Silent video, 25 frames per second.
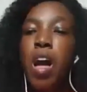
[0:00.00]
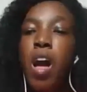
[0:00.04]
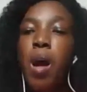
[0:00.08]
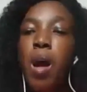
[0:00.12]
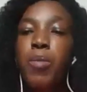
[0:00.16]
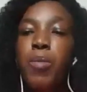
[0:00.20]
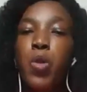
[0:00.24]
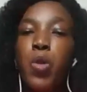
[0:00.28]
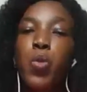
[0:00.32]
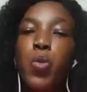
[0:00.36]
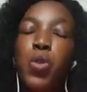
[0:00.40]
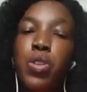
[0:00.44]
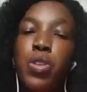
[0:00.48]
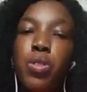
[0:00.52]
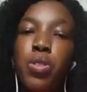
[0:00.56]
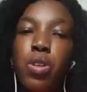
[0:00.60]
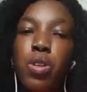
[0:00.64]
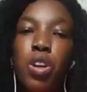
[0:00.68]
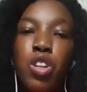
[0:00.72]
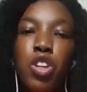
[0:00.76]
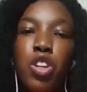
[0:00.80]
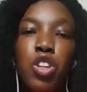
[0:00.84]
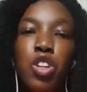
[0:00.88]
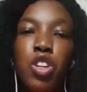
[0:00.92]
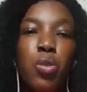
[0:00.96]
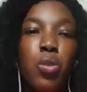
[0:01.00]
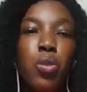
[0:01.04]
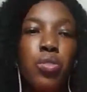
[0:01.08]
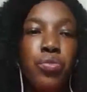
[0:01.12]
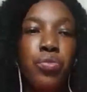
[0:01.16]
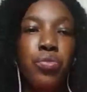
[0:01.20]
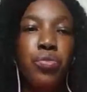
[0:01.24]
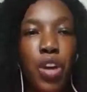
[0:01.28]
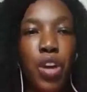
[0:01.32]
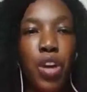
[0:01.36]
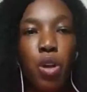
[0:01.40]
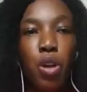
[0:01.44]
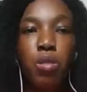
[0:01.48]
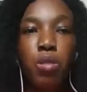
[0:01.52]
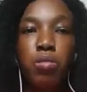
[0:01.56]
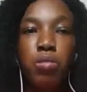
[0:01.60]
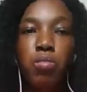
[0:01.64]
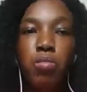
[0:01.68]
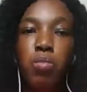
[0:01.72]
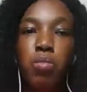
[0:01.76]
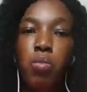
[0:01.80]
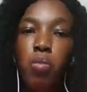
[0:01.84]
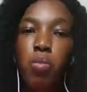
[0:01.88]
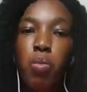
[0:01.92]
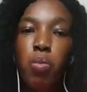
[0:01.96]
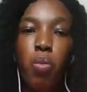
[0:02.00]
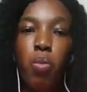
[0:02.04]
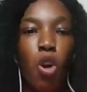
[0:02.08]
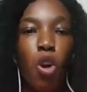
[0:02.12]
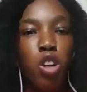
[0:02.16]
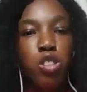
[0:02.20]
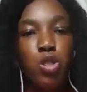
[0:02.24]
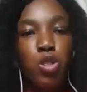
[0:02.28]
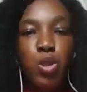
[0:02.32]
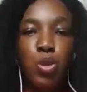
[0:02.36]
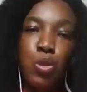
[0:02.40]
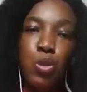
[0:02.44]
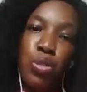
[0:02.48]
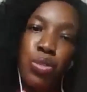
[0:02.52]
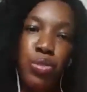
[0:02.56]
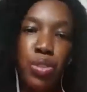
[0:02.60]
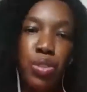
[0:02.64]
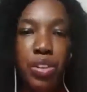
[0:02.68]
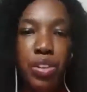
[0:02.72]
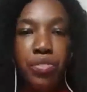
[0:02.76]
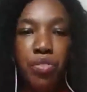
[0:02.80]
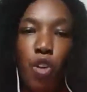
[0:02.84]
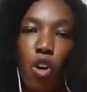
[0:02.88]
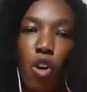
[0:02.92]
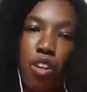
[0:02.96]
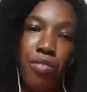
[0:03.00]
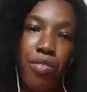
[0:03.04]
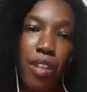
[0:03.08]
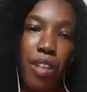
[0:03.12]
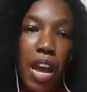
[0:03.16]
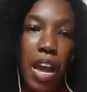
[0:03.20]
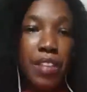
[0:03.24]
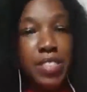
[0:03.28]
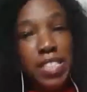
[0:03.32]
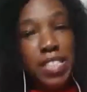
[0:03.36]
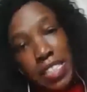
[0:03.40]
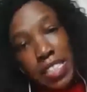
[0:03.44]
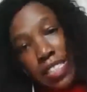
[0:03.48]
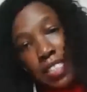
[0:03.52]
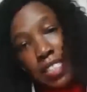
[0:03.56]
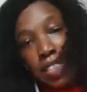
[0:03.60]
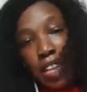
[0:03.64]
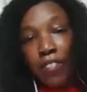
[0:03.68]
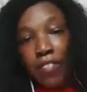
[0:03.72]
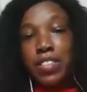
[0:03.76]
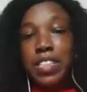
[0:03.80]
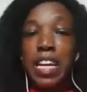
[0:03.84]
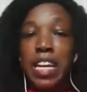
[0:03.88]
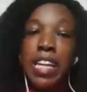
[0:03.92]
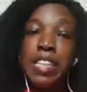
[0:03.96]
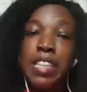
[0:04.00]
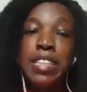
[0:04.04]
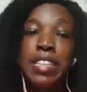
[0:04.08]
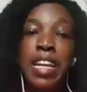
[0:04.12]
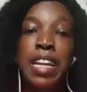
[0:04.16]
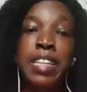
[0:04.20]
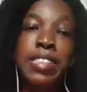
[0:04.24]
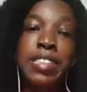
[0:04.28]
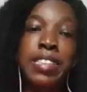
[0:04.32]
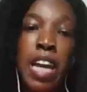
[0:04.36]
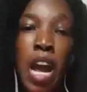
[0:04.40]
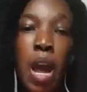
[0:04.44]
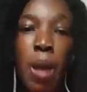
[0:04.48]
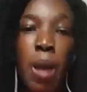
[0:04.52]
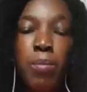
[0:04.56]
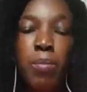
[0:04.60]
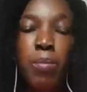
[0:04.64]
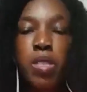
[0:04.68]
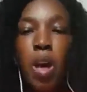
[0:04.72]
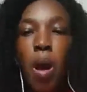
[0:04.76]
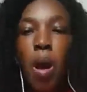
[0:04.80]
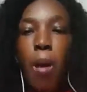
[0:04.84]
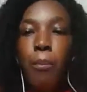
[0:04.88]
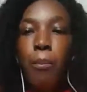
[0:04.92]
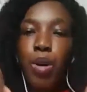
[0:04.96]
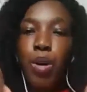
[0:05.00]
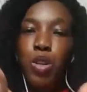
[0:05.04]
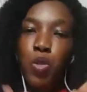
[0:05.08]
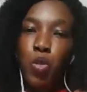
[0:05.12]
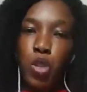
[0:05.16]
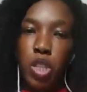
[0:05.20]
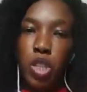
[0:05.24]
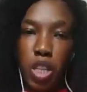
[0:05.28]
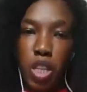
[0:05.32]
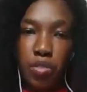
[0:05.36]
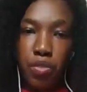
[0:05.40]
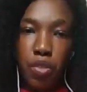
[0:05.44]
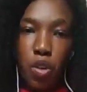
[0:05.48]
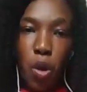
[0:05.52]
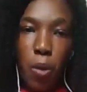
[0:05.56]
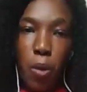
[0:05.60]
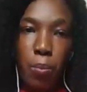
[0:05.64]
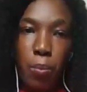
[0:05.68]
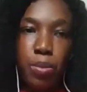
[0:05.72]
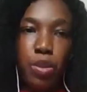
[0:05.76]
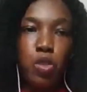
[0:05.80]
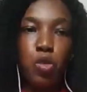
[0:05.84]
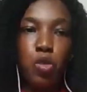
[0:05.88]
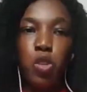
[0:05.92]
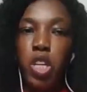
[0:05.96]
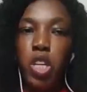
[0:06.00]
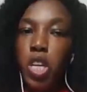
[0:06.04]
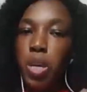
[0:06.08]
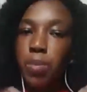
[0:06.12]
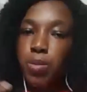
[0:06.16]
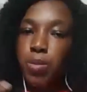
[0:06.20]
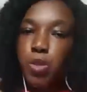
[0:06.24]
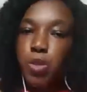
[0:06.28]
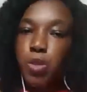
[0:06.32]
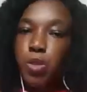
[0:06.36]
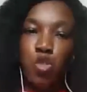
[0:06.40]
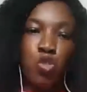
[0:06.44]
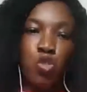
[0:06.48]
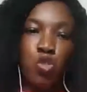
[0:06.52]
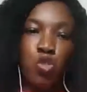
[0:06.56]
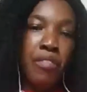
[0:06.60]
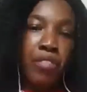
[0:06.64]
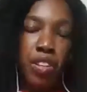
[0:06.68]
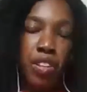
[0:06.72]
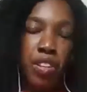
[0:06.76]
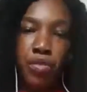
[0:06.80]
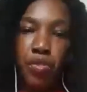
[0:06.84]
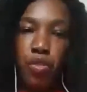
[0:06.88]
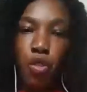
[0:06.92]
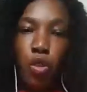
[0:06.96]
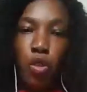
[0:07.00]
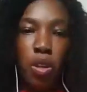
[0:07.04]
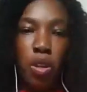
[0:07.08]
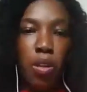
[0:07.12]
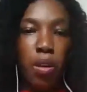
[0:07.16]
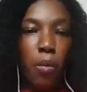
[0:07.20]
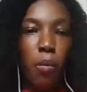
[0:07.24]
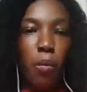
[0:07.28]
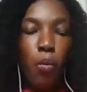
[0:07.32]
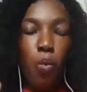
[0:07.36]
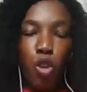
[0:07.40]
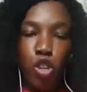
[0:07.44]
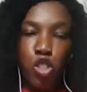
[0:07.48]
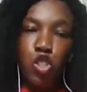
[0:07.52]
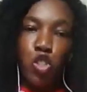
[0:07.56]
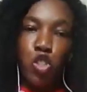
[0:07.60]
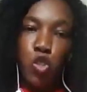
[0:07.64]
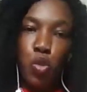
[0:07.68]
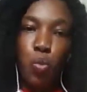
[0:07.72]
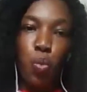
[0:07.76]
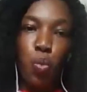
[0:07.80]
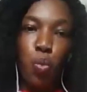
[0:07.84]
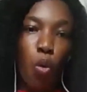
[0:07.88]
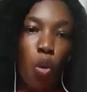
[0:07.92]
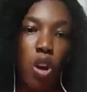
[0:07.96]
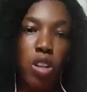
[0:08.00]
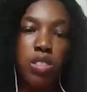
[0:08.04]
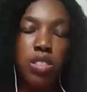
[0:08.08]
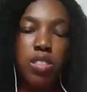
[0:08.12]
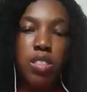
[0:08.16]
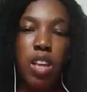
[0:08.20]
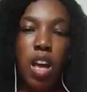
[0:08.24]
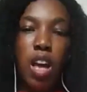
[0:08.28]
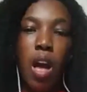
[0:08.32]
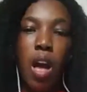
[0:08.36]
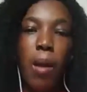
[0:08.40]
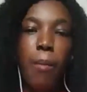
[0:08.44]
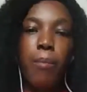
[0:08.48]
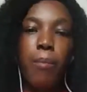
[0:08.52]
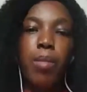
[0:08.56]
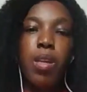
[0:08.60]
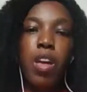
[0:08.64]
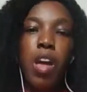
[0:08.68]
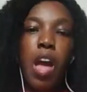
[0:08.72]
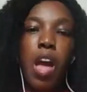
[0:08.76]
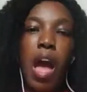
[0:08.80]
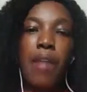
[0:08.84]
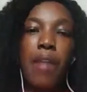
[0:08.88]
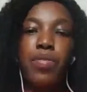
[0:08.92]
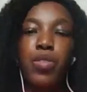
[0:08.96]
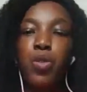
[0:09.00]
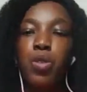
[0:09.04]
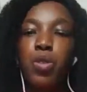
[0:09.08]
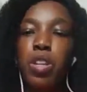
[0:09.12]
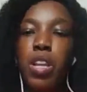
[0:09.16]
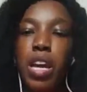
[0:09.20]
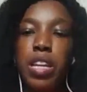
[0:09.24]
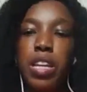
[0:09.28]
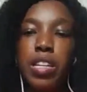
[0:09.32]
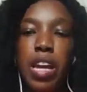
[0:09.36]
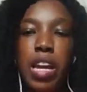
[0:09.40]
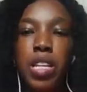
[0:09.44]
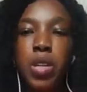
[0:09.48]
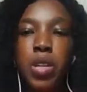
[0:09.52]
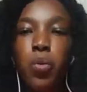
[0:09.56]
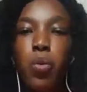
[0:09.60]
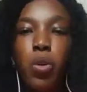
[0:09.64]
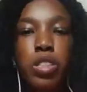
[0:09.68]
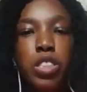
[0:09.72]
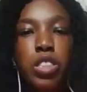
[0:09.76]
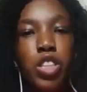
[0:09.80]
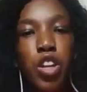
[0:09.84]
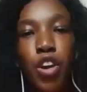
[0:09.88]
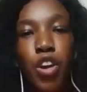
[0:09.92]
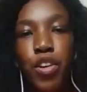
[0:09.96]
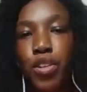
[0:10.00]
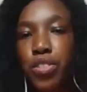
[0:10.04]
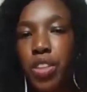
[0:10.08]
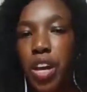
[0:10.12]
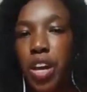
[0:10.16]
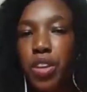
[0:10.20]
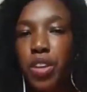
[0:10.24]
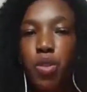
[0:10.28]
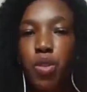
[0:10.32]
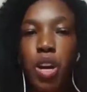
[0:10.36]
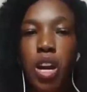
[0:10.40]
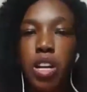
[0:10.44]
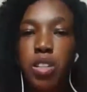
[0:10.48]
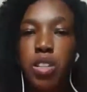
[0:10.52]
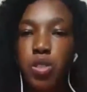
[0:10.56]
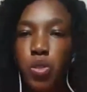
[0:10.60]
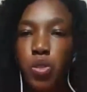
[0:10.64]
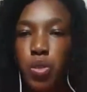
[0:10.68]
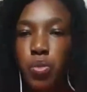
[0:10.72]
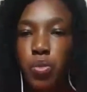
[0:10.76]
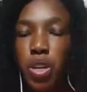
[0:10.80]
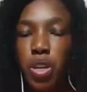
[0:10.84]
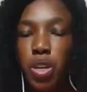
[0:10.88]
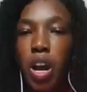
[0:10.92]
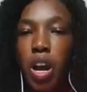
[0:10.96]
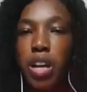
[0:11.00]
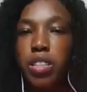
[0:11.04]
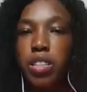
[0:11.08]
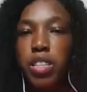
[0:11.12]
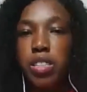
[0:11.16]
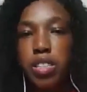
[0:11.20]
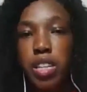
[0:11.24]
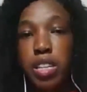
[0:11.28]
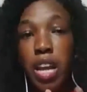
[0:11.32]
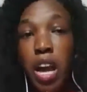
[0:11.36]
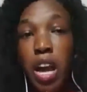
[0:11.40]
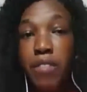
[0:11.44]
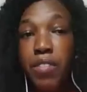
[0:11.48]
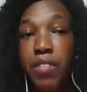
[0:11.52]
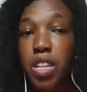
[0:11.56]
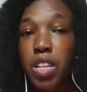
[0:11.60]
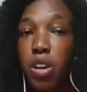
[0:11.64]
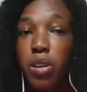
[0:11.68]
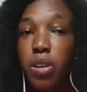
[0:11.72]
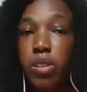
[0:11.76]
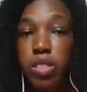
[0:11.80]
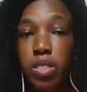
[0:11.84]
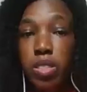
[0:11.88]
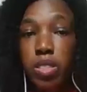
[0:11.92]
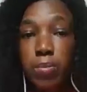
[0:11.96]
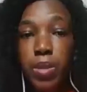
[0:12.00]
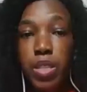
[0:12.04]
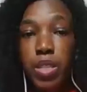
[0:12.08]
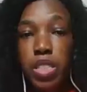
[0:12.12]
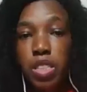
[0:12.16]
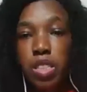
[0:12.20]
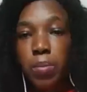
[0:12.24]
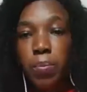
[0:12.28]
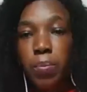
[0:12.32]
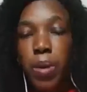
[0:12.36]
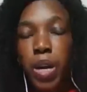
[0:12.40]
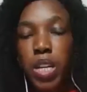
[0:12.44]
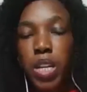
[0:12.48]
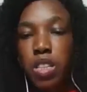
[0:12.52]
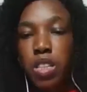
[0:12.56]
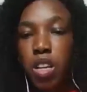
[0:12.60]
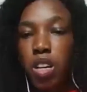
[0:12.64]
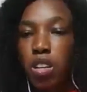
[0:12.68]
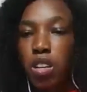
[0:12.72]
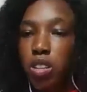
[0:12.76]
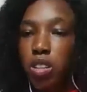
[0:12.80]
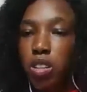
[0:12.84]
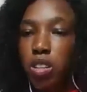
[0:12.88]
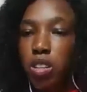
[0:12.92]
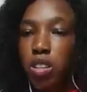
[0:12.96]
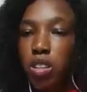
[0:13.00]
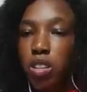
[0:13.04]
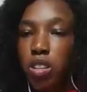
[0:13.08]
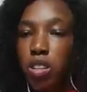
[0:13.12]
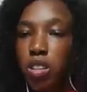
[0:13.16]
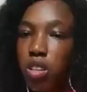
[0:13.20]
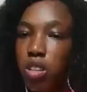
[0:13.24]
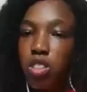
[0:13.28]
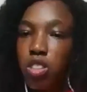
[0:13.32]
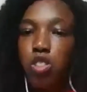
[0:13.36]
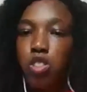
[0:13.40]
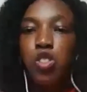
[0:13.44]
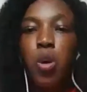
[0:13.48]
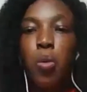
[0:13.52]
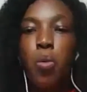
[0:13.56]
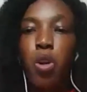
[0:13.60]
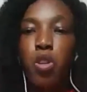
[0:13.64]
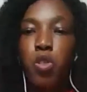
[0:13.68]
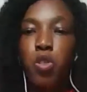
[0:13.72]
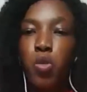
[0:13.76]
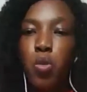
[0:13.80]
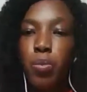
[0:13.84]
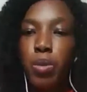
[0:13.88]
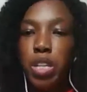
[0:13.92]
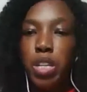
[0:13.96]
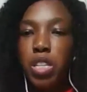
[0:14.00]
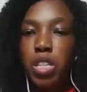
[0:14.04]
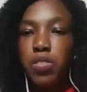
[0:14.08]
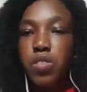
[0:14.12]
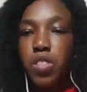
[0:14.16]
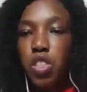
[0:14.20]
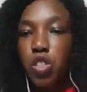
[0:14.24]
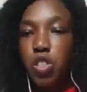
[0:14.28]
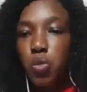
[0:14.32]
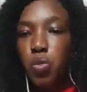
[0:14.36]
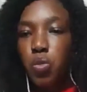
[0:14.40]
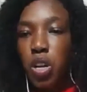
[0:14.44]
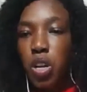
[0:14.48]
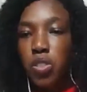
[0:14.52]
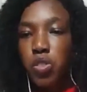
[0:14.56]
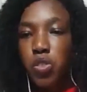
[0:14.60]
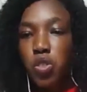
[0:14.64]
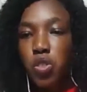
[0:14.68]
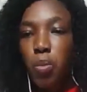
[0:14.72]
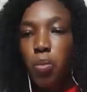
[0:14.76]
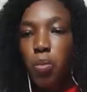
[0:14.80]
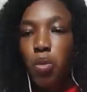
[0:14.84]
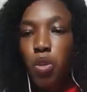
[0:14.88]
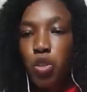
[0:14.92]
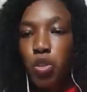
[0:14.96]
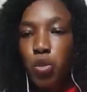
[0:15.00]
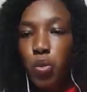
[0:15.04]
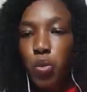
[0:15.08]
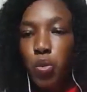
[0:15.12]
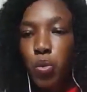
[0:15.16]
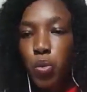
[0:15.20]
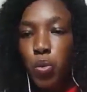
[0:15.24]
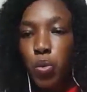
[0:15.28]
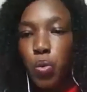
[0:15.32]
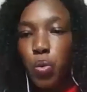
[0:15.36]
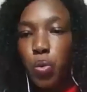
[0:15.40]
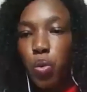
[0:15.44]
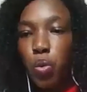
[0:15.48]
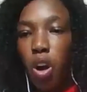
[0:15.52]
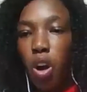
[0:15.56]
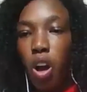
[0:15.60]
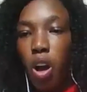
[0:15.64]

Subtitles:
you would, you know, fail 1, 2, 3, 4, 5, 6, 7, 8, 9 times, but don't give up. You know, keep striving for what you want, and don't let anyone tell you that you can't do it regardless. And have an accountability partner. You know, someone who believes in you and someone who